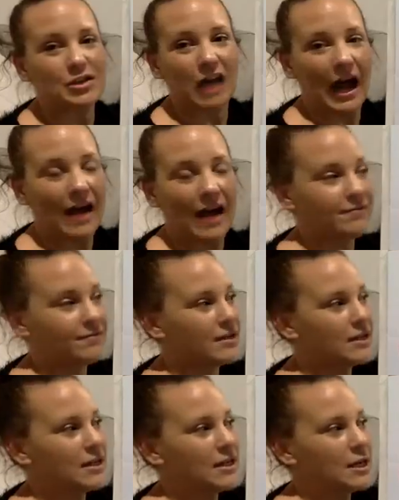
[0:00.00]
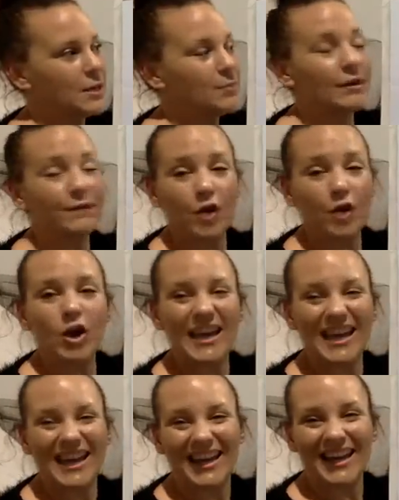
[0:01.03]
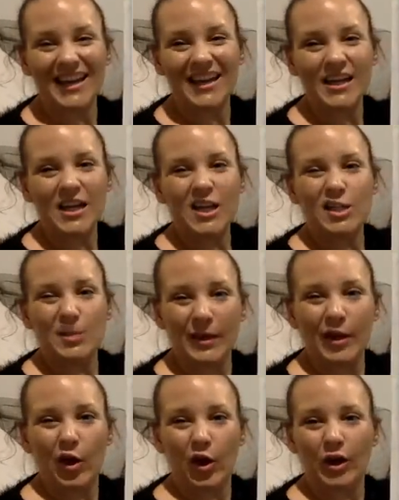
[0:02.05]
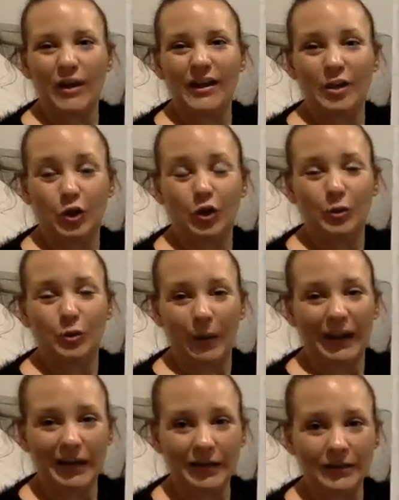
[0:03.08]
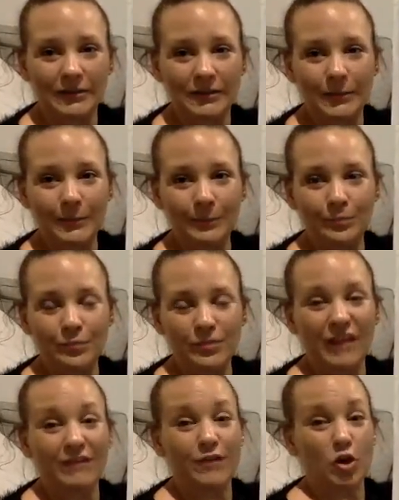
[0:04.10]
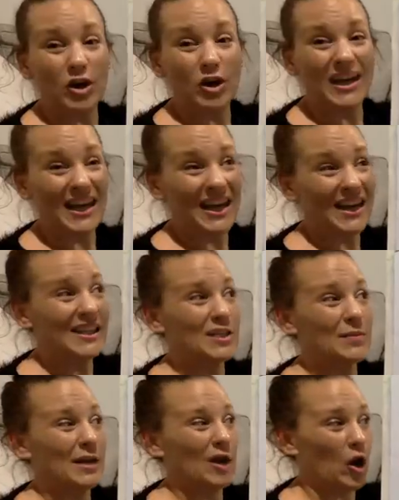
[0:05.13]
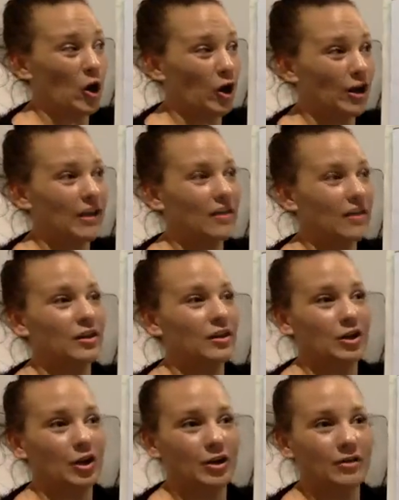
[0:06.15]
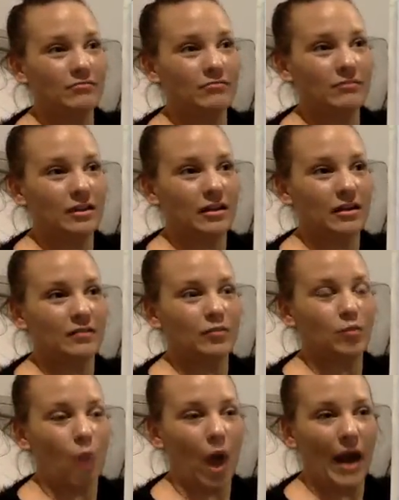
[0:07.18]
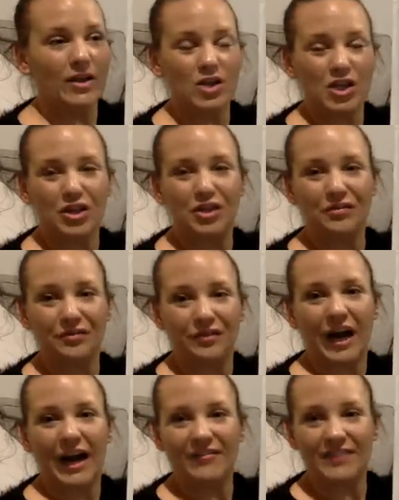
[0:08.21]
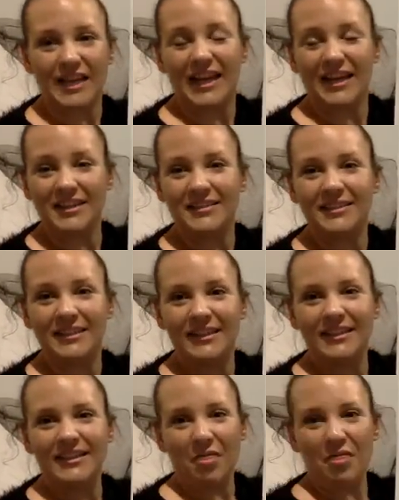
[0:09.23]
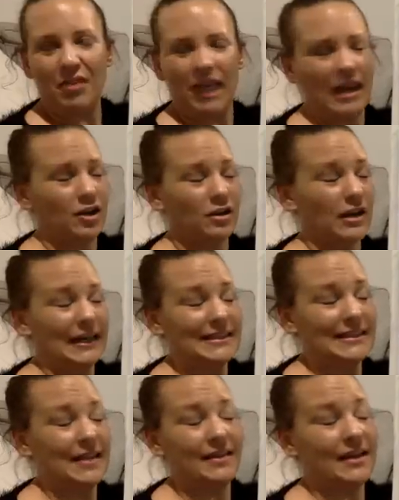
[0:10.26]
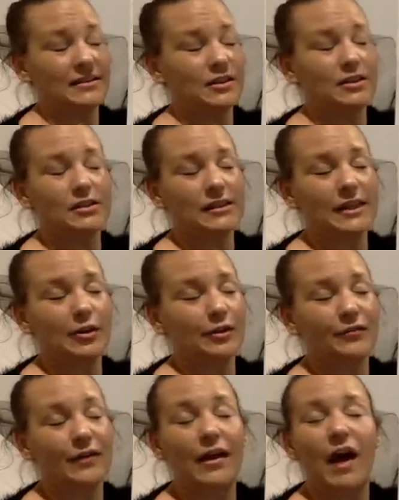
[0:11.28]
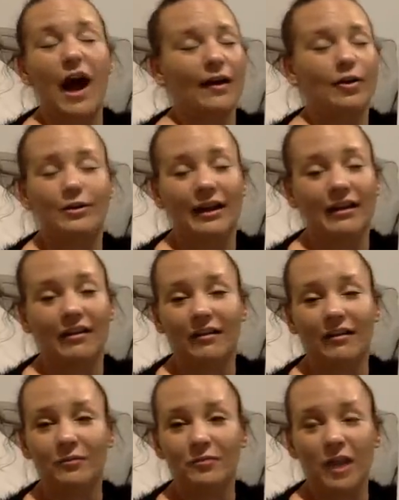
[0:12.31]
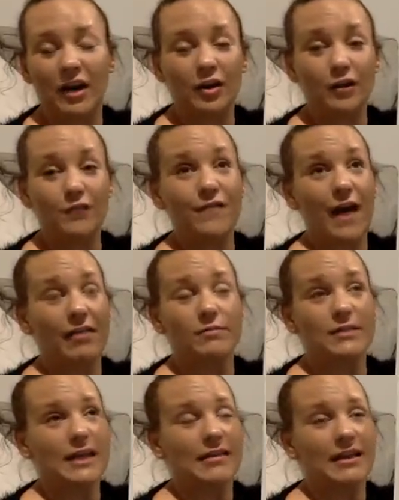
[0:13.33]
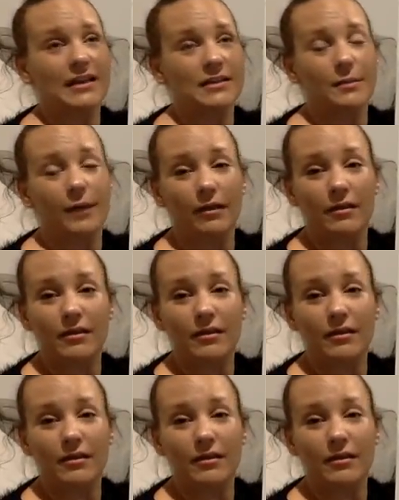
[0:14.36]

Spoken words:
life. But if you're here to be earning good money, if you're here to be earning, you know, the 1, 2, 5, 10, and you're like $10,000, I couldn't either. I couldn't fathom 10,000 a month,